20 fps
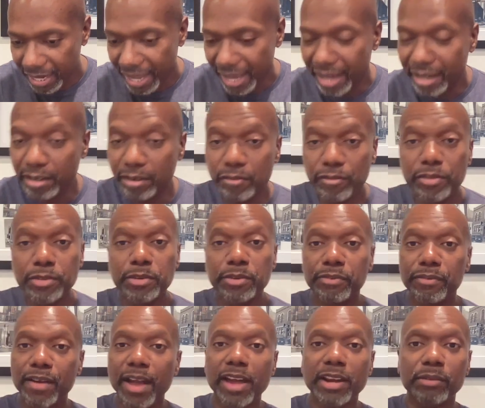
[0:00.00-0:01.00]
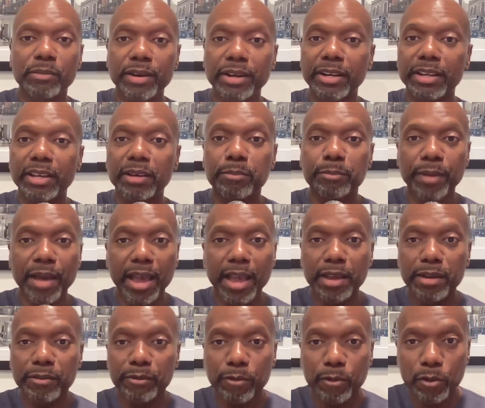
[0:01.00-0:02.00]
And if you can find a way to get
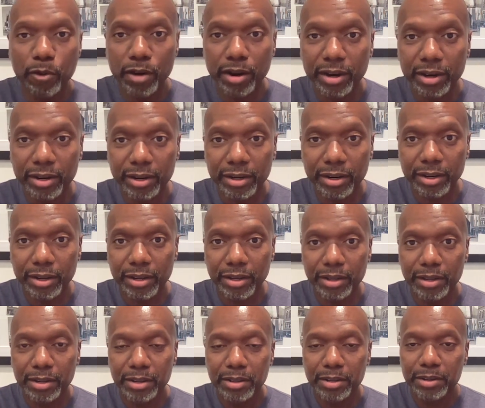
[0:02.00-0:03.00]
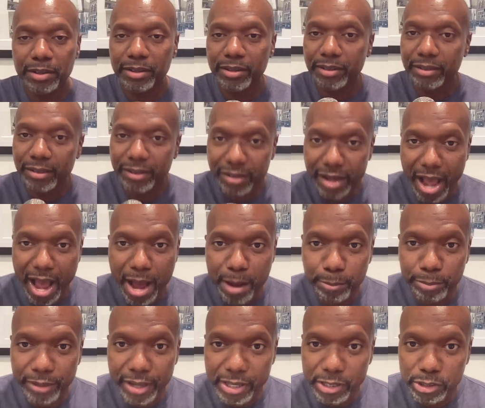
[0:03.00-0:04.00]
paid for it, God
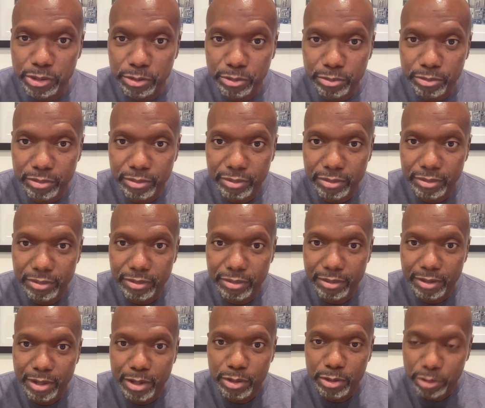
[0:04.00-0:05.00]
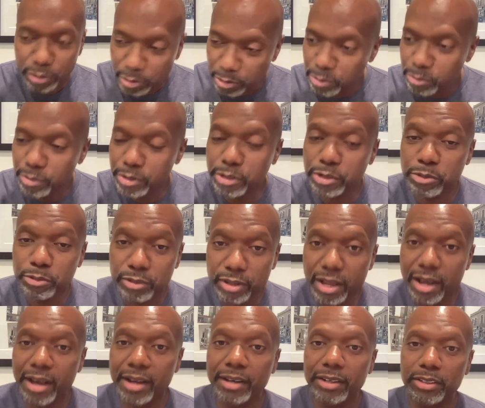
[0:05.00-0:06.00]
bless you. Do what you
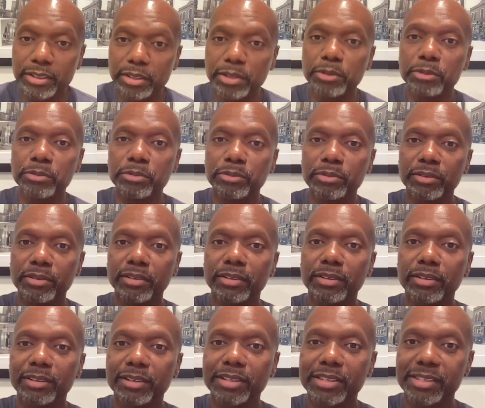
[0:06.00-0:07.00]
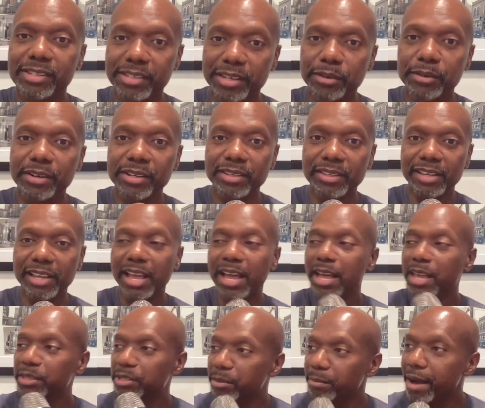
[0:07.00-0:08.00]
love to do. Seriously.
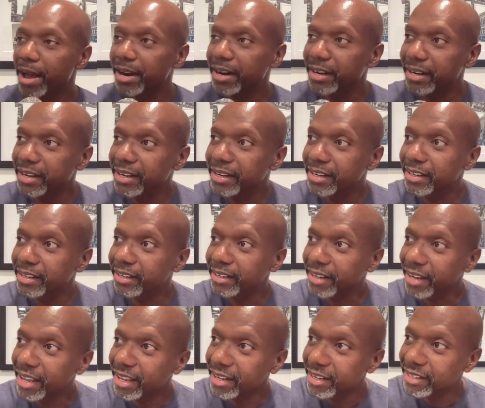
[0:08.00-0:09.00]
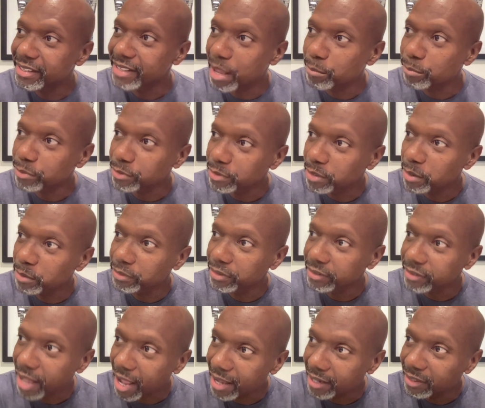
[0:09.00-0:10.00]
Somebody needed to hear this episode
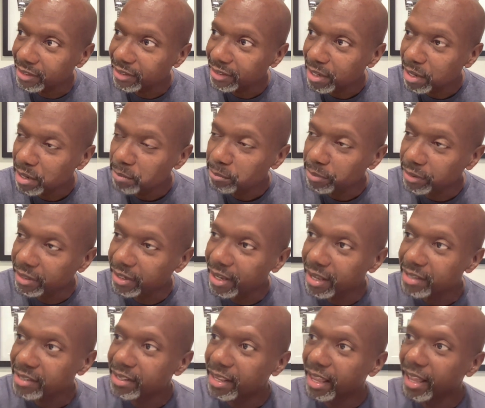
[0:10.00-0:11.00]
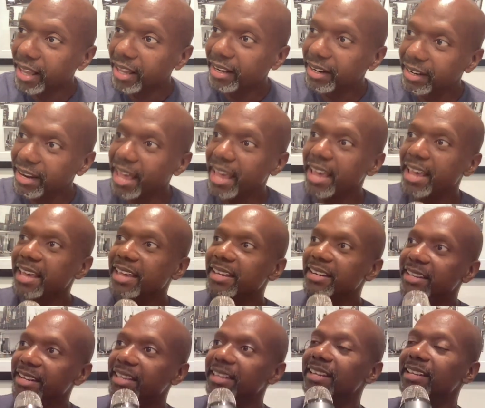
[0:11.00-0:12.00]
tonight because they
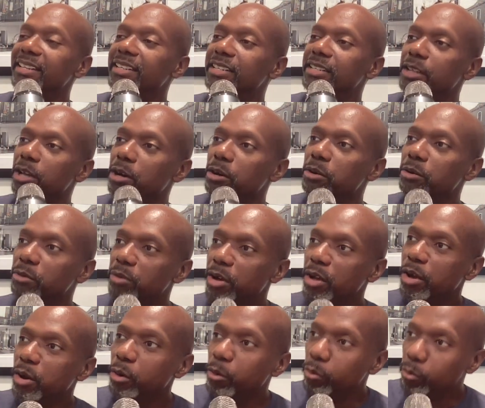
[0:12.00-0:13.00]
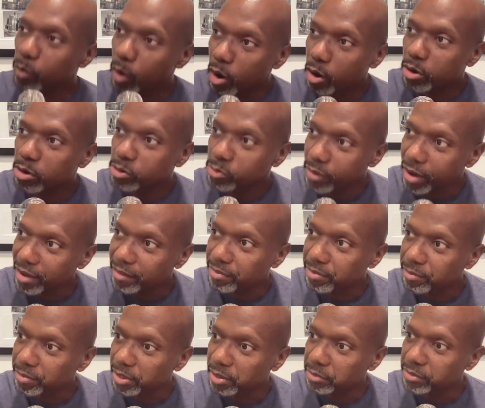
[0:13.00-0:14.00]
need to know, walk away
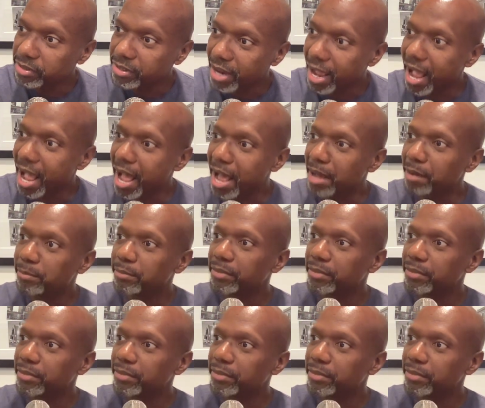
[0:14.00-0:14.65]
from your job.